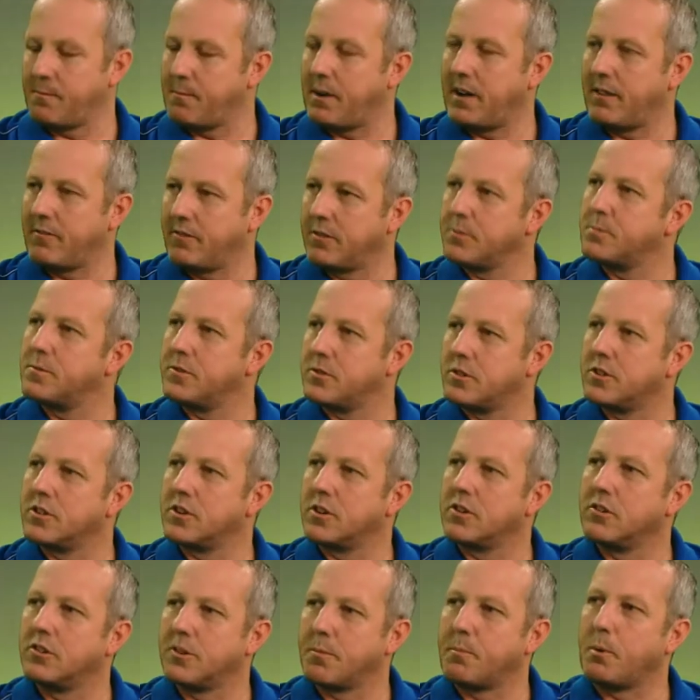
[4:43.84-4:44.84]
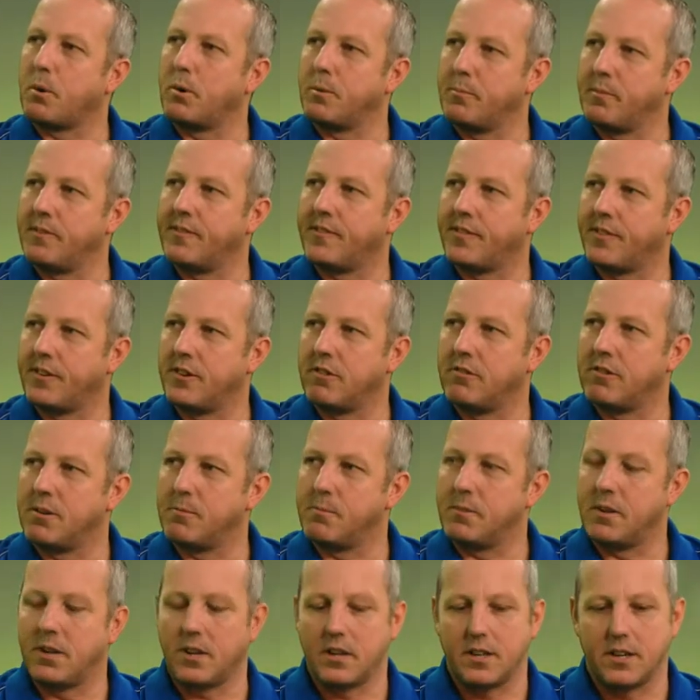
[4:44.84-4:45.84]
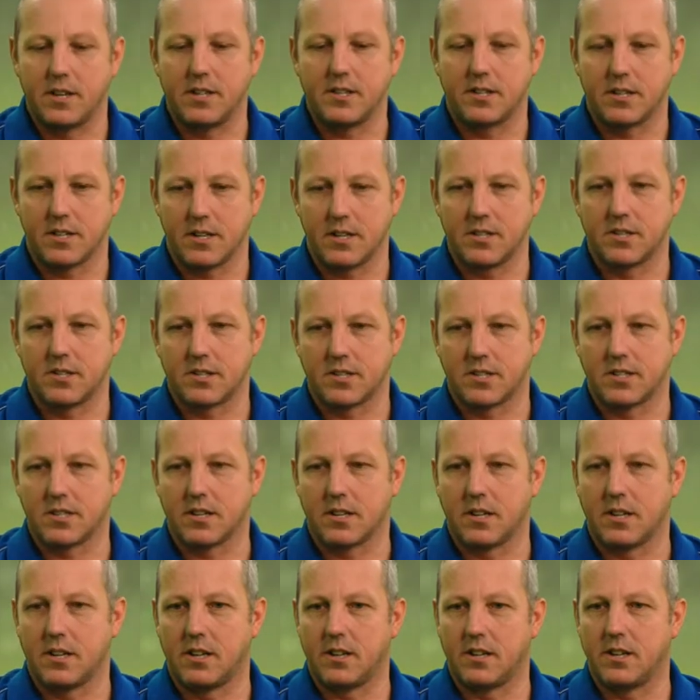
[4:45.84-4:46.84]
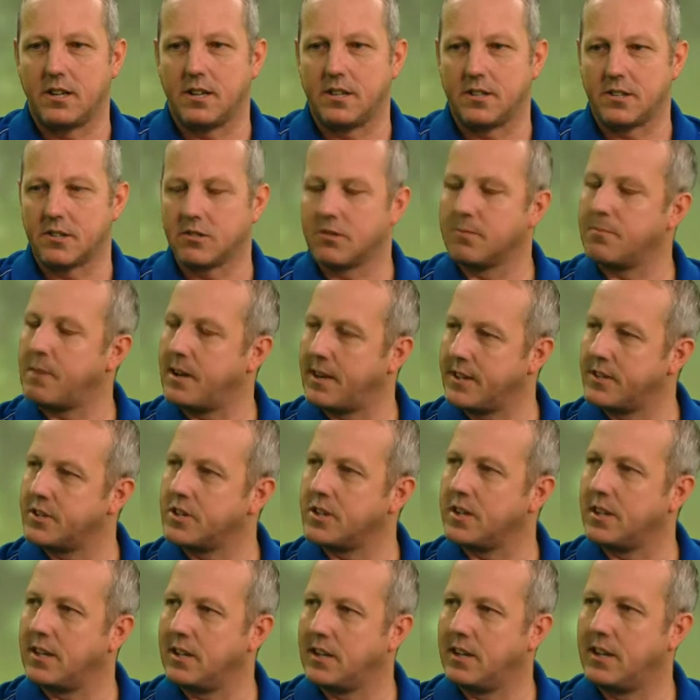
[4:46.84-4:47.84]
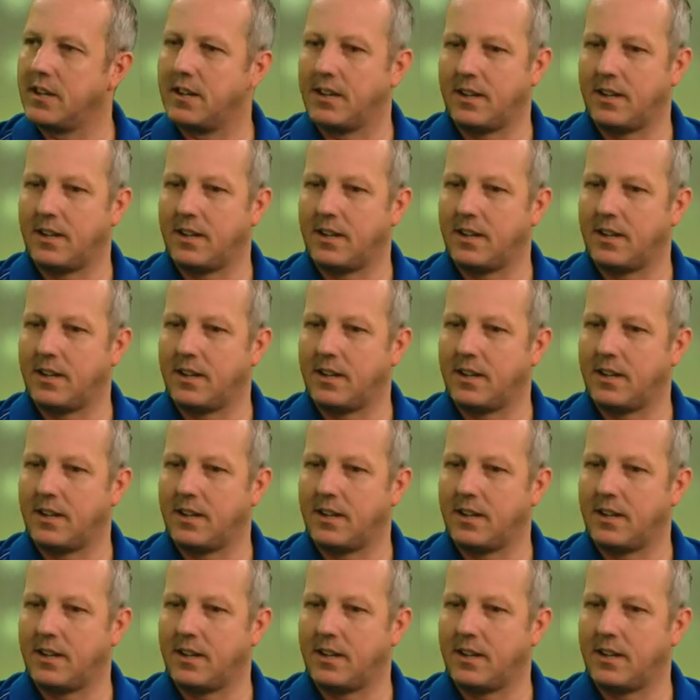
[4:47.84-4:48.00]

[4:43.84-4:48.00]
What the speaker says: Mark Williams was a good appointment for him. He's a good manager.